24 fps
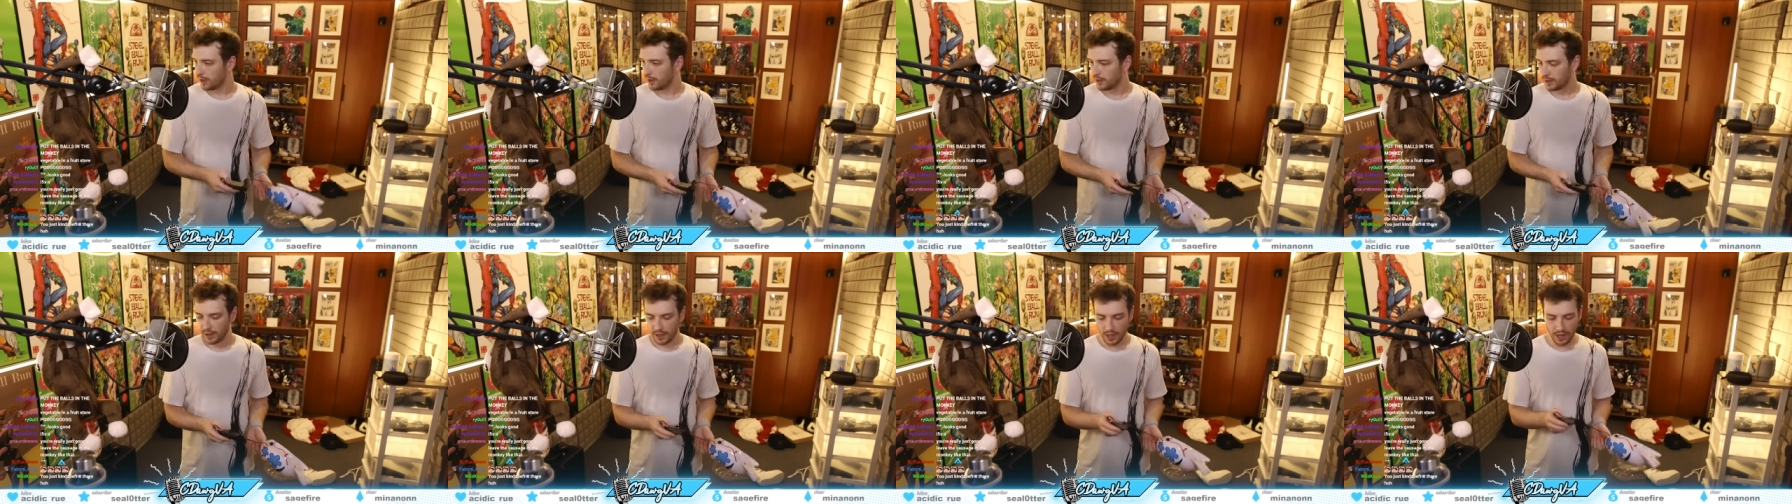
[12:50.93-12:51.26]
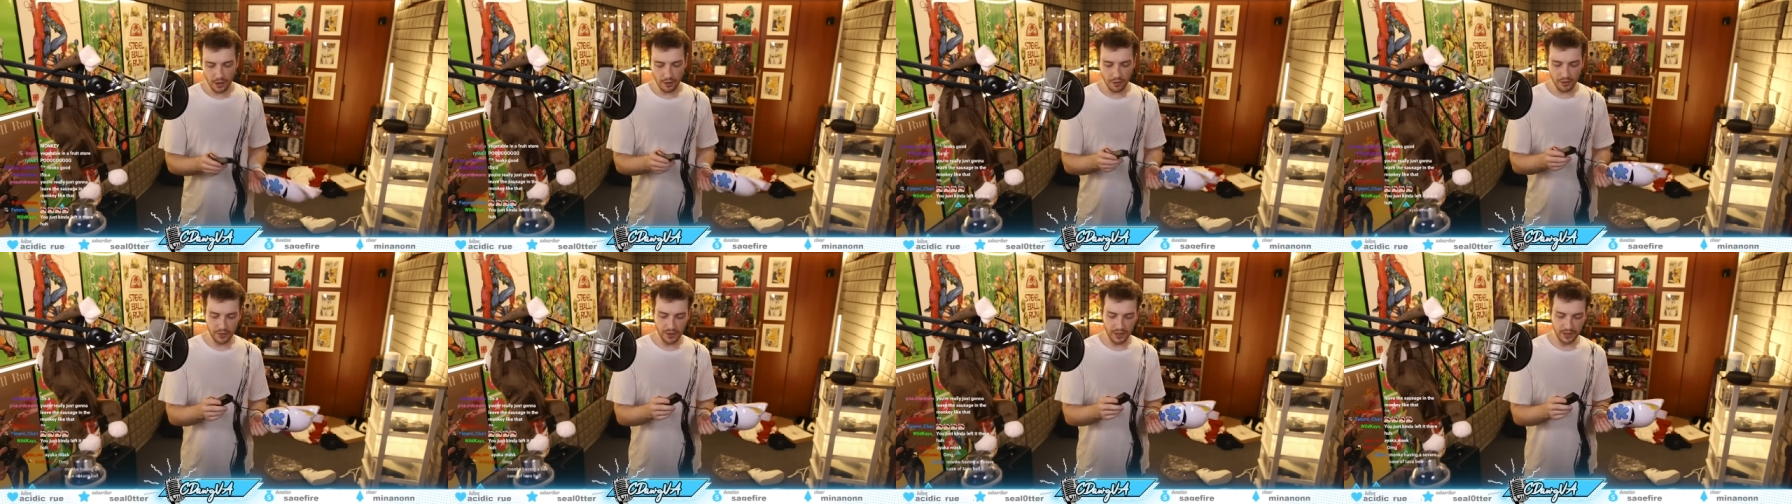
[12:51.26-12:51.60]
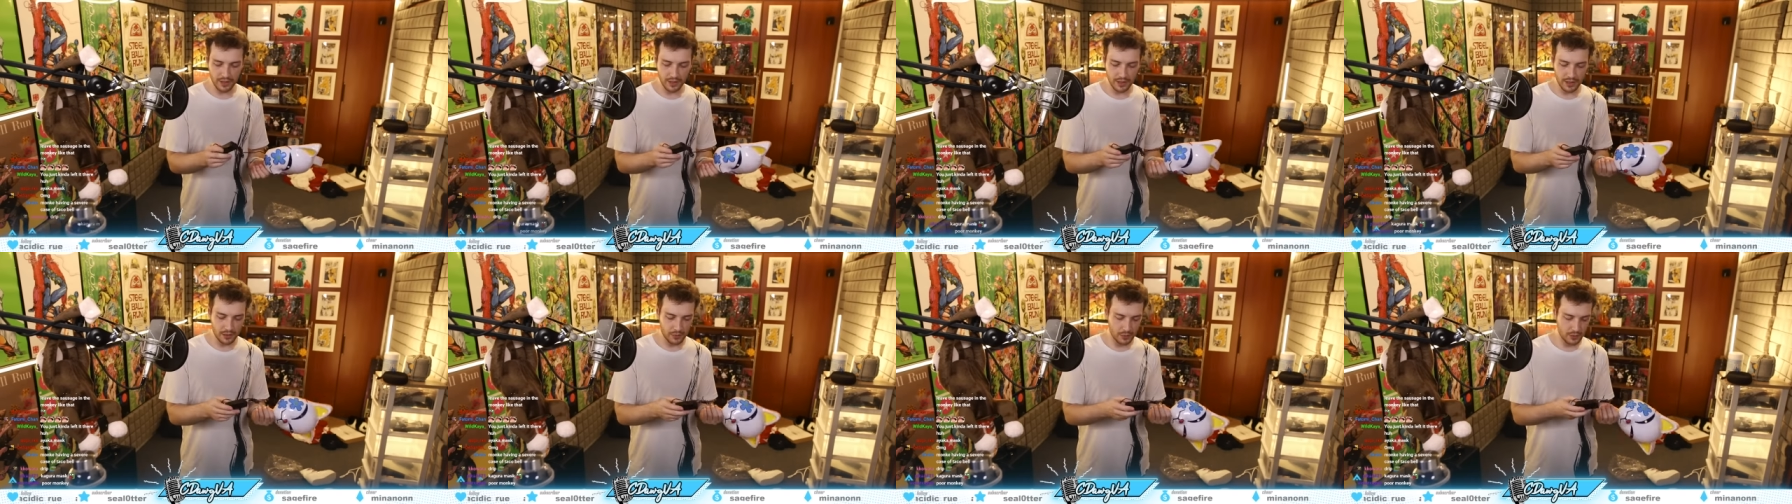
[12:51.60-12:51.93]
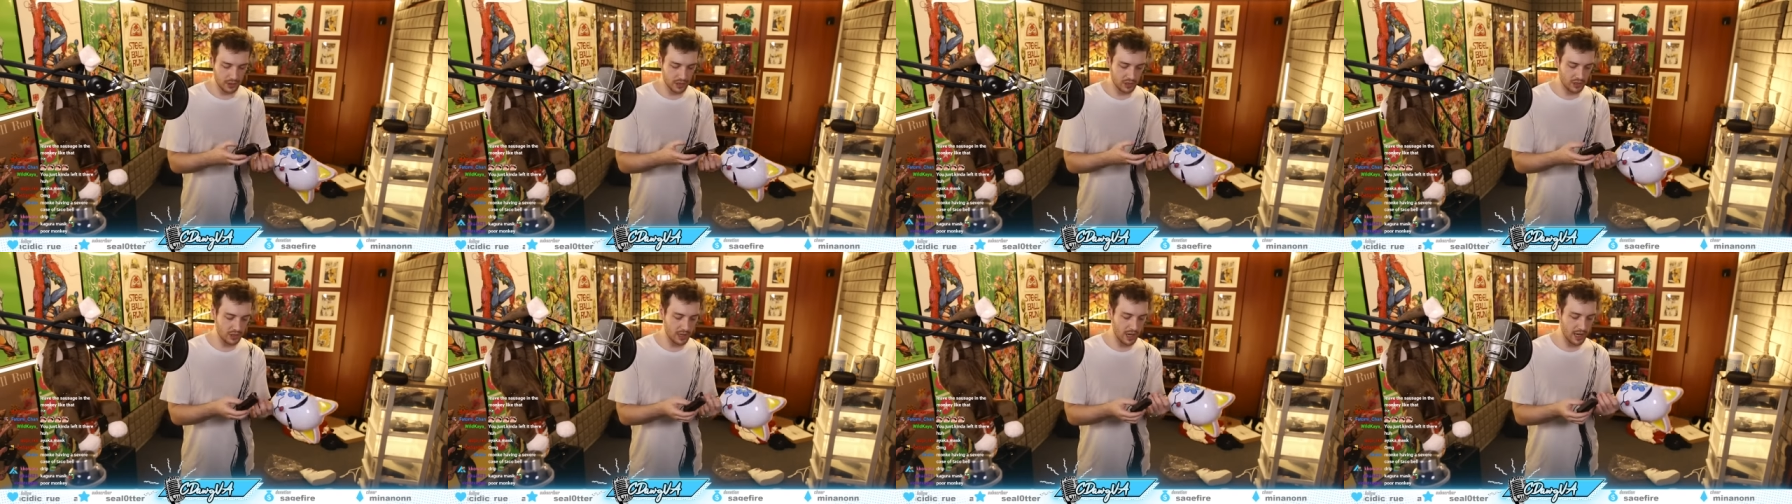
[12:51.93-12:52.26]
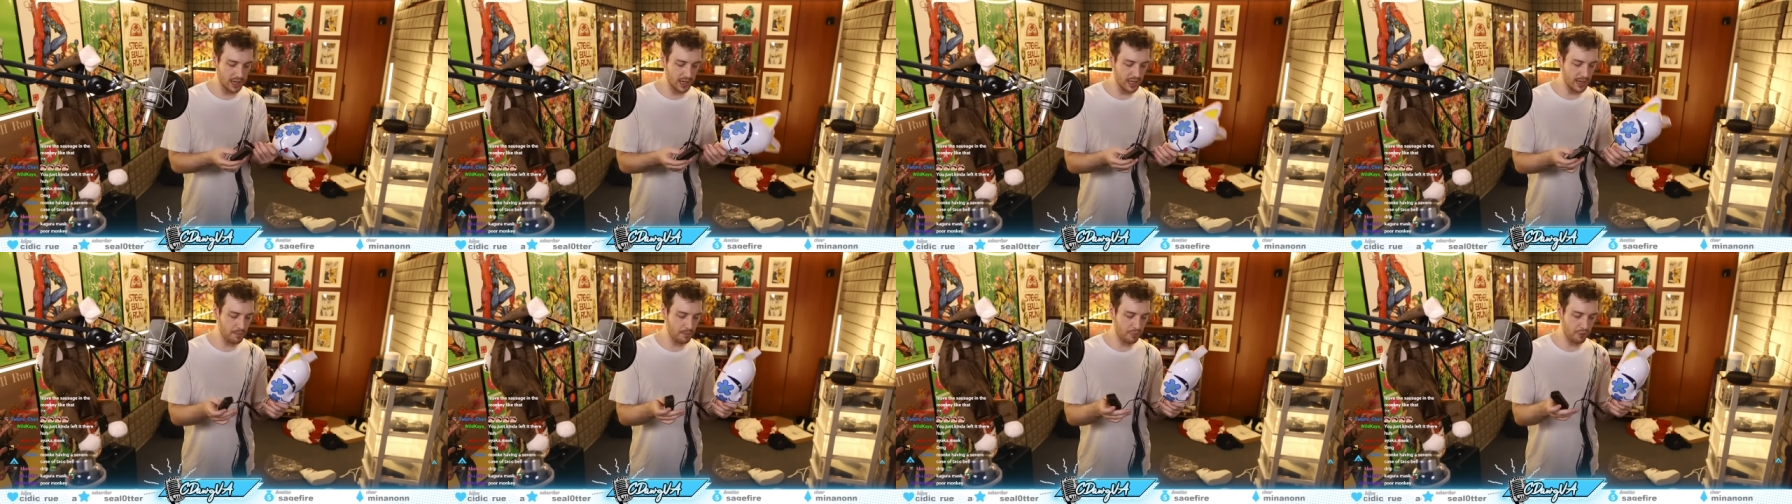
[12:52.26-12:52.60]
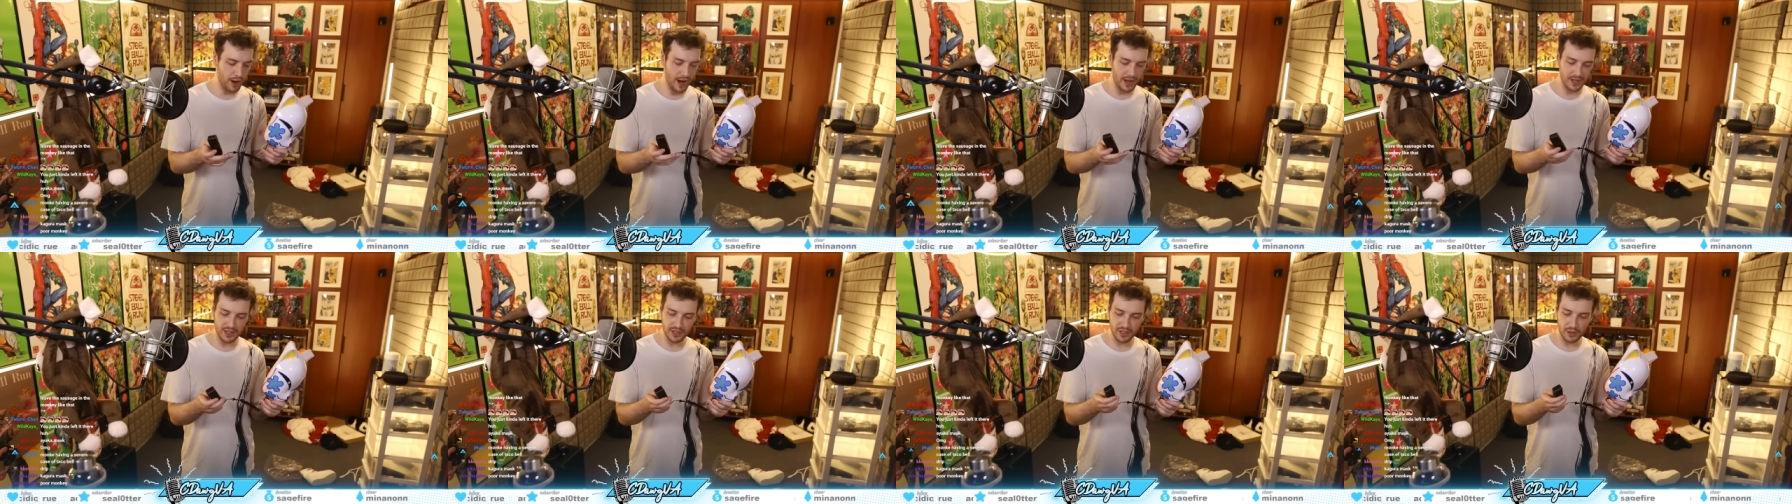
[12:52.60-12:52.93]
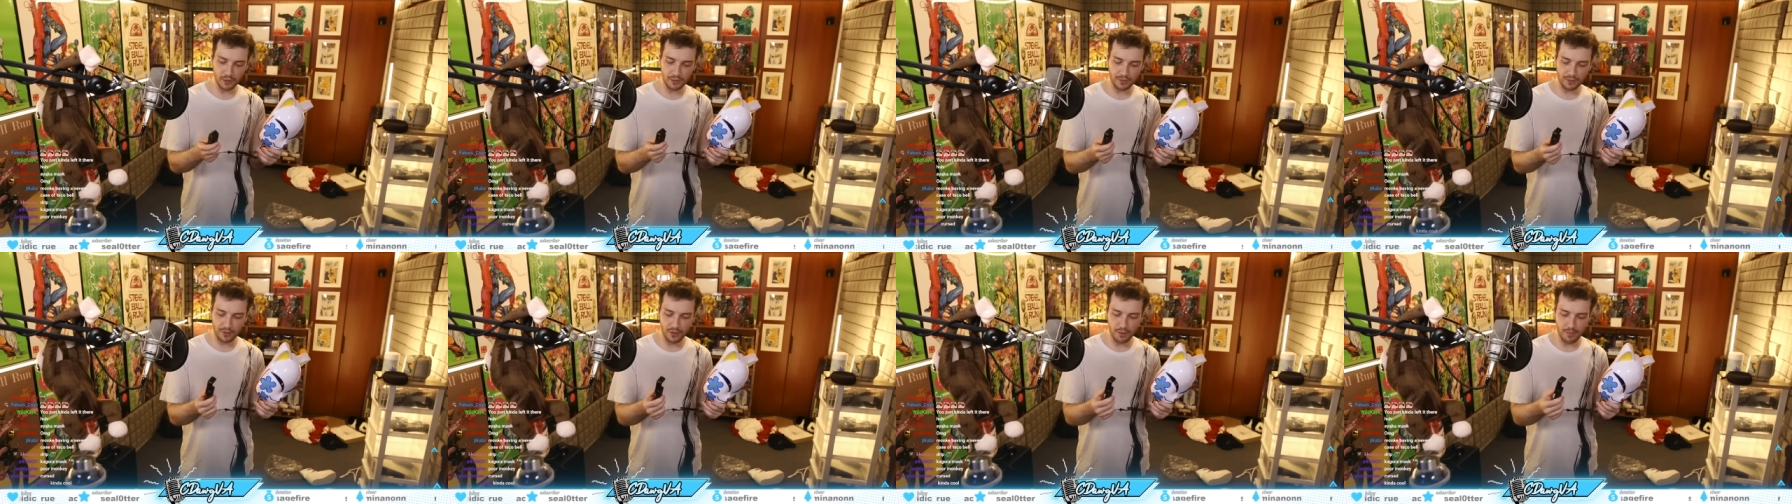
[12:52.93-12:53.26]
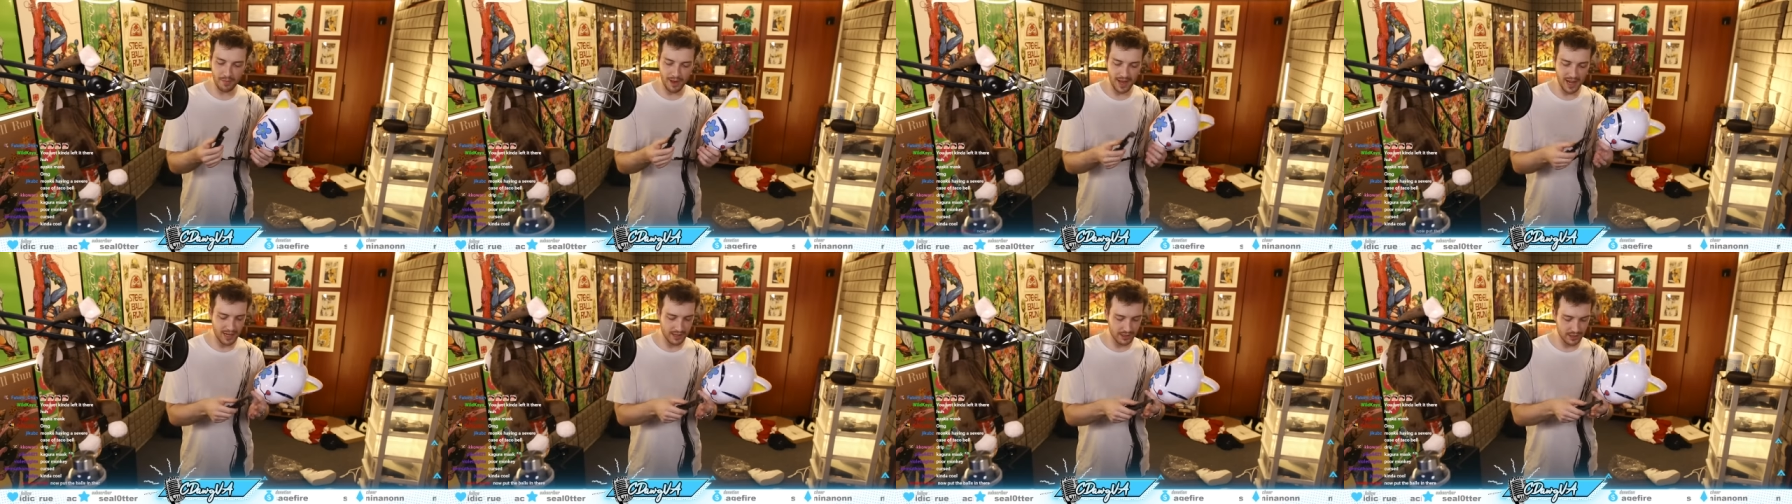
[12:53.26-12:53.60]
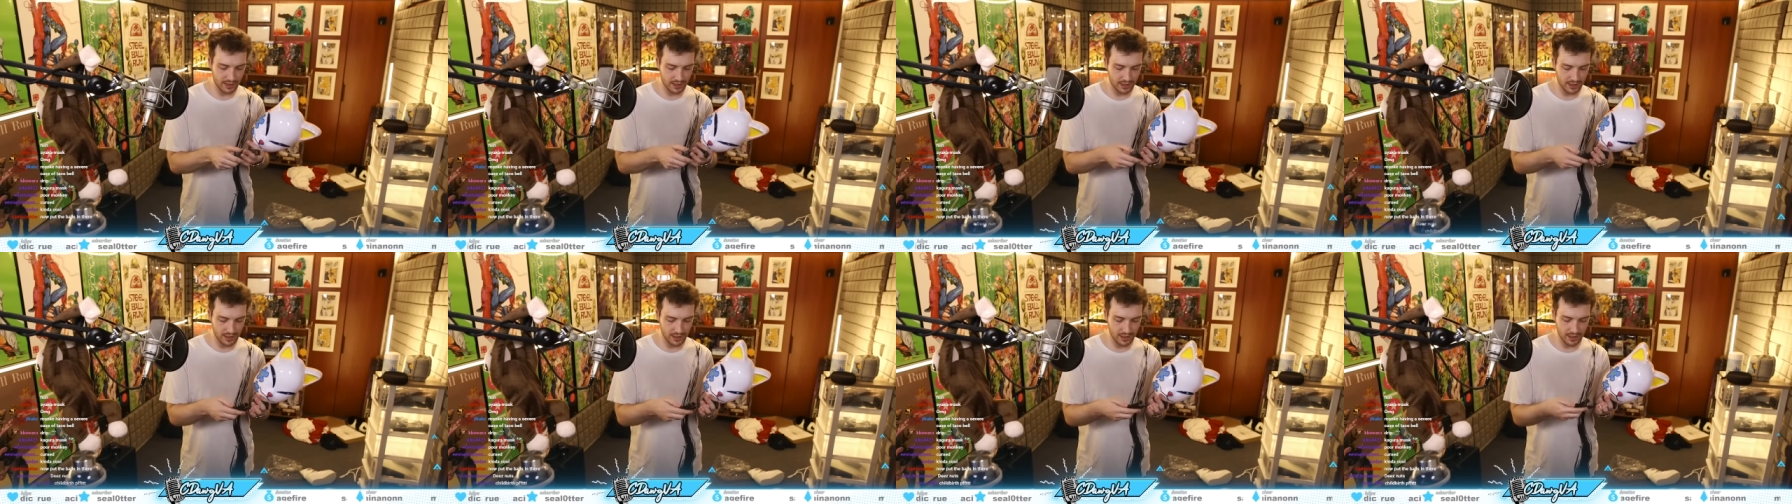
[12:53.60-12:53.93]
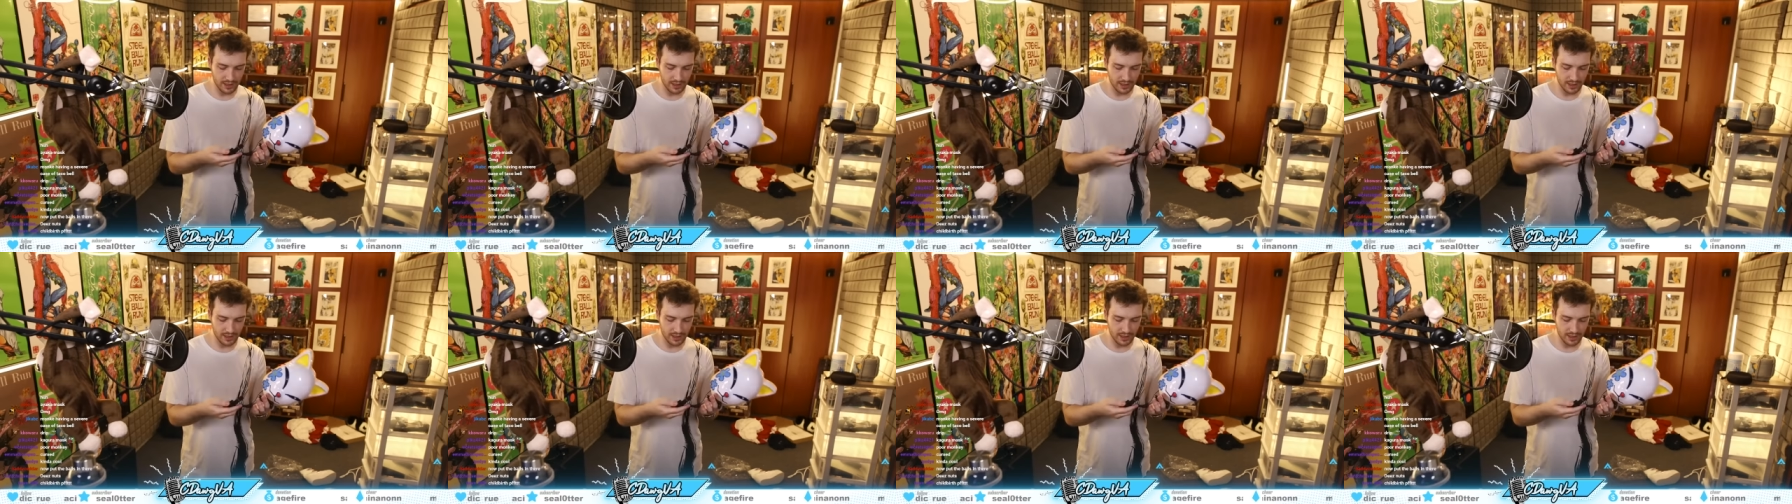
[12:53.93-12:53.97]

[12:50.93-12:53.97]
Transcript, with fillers: Did I not think that this was slightly impractical for a mask?